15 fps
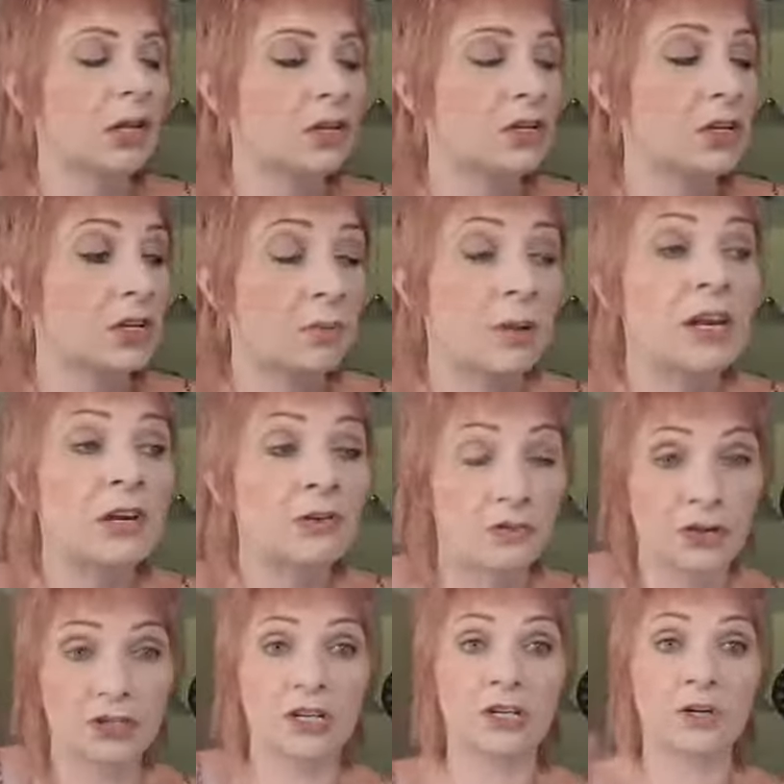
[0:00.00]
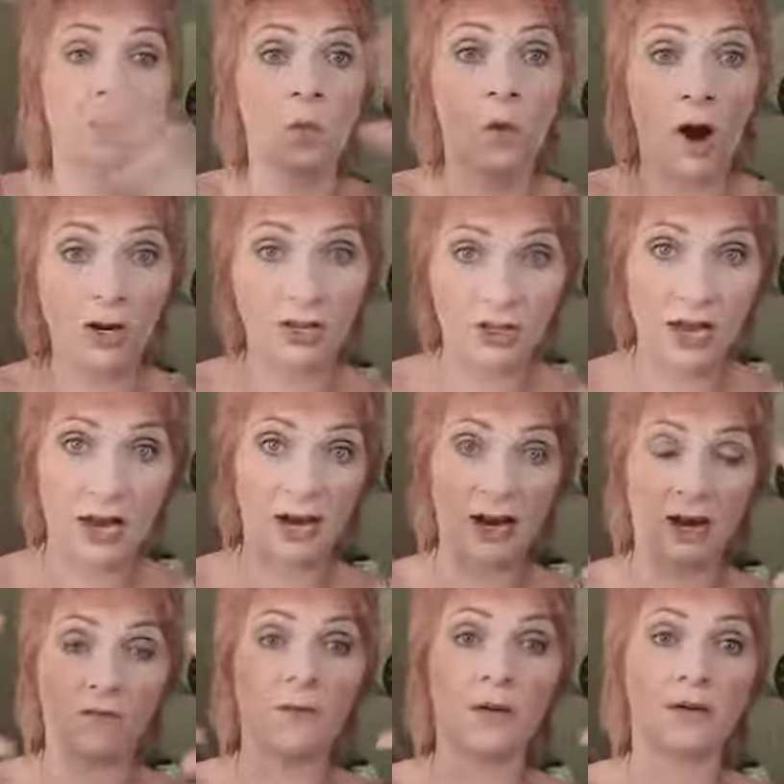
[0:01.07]
it's been interesting to watch that
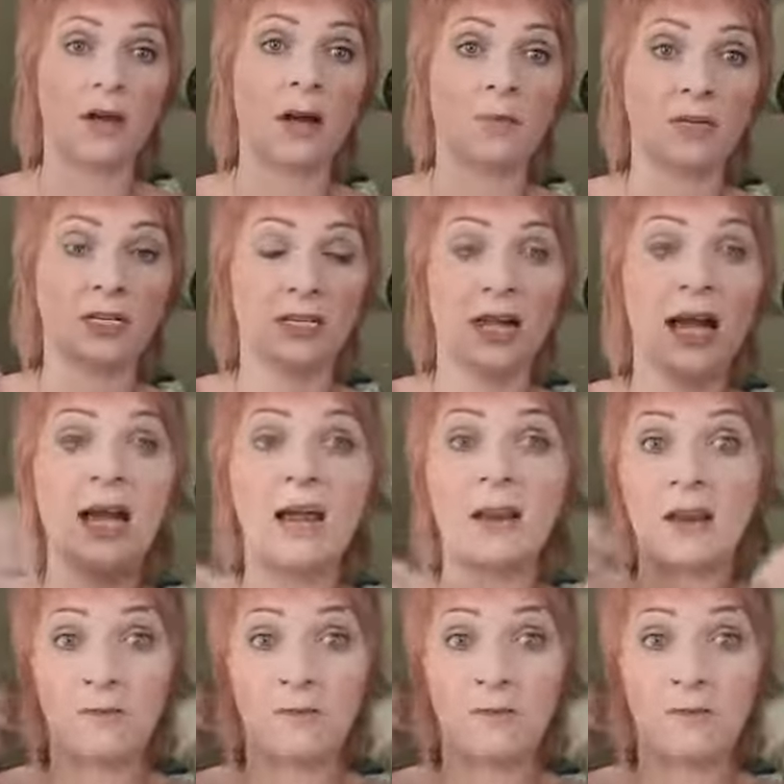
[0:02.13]
kind of all come to light.